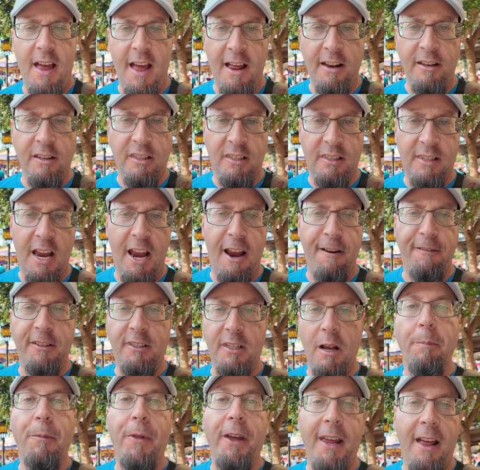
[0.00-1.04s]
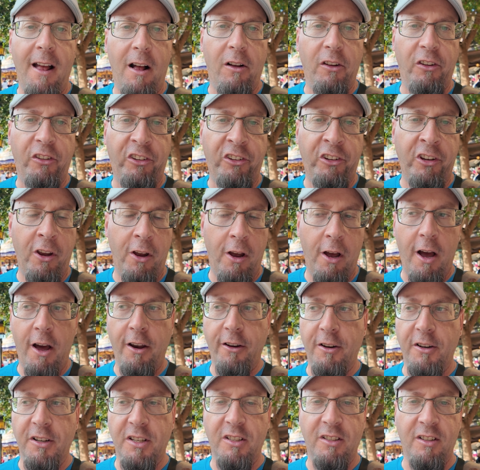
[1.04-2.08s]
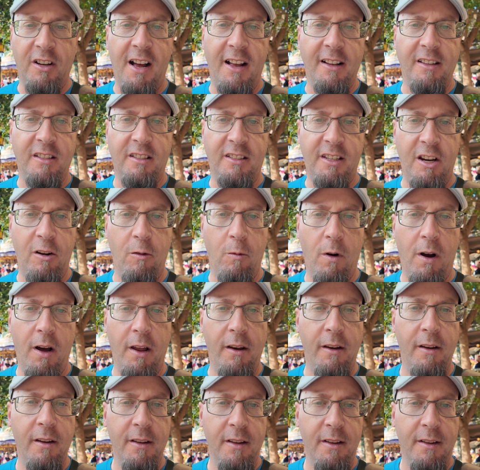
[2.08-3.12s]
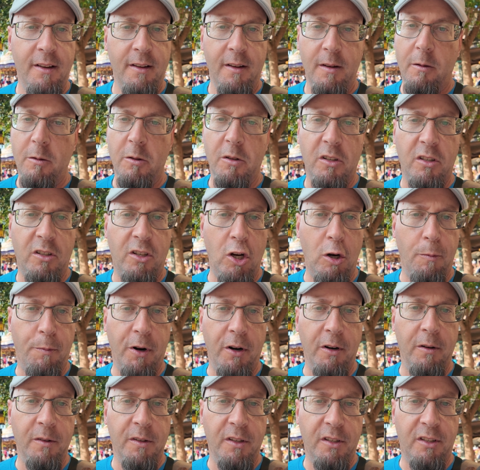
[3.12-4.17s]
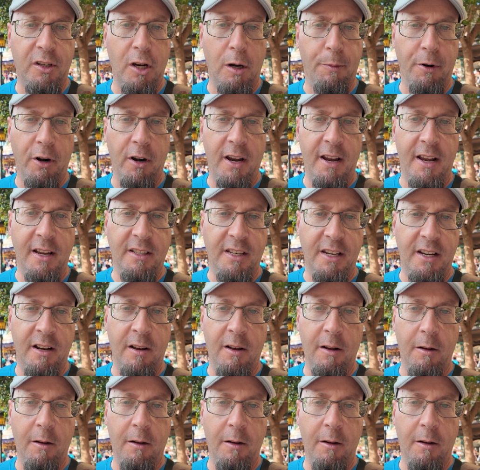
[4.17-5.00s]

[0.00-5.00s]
and save something else under slot C1. Super, super easy.